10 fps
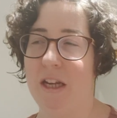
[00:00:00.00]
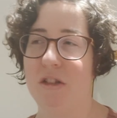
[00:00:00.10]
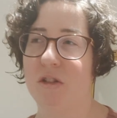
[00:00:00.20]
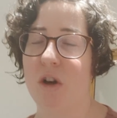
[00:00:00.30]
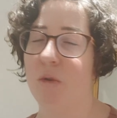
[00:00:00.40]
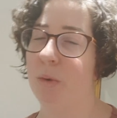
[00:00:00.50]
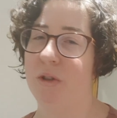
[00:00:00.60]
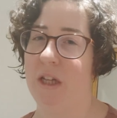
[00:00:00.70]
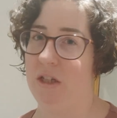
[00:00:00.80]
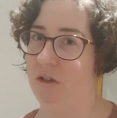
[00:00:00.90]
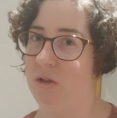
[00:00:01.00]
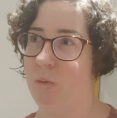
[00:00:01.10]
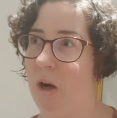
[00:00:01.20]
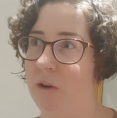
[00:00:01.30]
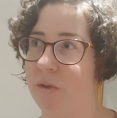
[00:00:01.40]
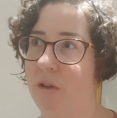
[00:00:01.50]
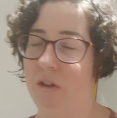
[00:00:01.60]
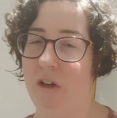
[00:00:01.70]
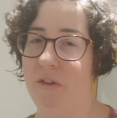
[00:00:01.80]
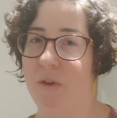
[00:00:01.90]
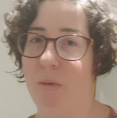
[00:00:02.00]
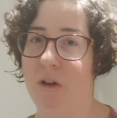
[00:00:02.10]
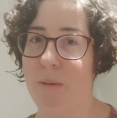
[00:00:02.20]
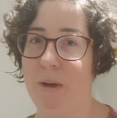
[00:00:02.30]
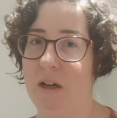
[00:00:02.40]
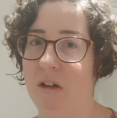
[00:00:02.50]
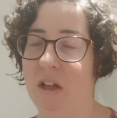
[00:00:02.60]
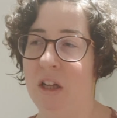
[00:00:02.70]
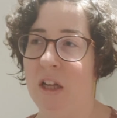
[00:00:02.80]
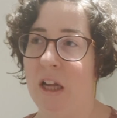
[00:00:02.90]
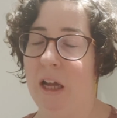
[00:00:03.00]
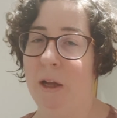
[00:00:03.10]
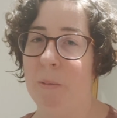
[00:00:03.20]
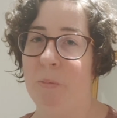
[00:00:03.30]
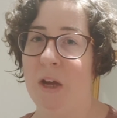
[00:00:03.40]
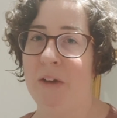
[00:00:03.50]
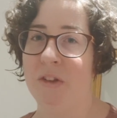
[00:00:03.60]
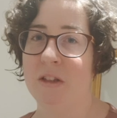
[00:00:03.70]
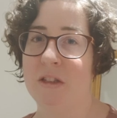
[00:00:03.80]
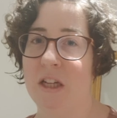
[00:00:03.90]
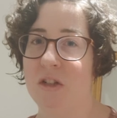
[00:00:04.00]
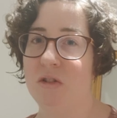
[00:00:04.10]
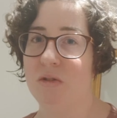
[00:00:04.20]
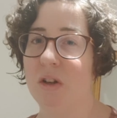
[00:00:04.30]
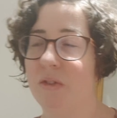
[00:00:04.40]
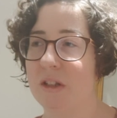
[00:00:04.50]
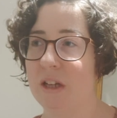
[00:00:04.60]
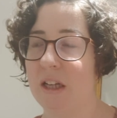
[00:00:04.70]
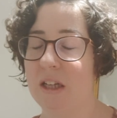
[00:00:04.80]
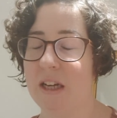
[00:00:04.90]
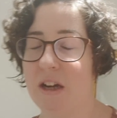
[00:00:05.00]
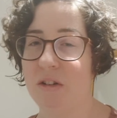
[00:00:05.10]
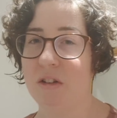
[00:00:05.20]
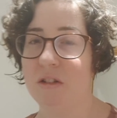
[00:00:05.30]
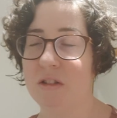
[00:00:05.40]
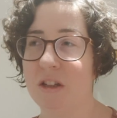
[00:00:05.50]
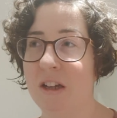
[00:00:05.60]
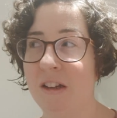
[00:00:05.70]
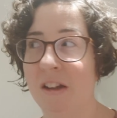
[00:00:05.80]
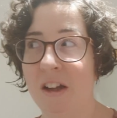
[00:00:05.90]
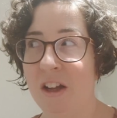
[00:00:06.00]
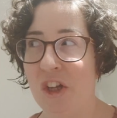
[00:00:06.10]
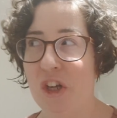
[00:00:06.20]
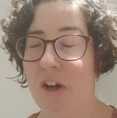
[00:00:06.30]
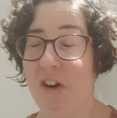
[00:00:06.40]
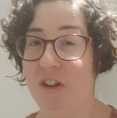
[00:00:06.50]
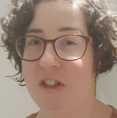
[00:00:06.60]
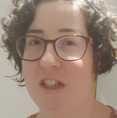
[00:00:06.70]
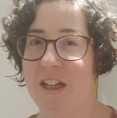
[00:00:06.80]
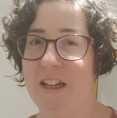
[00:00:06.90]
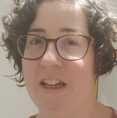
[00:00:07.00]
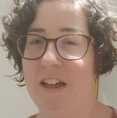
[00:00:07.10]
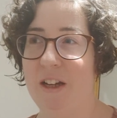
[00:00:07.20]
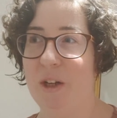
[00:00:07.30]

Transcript: It's dissolvable stitches as well, so I don't have to worry about having stitches or anything taken out, because last year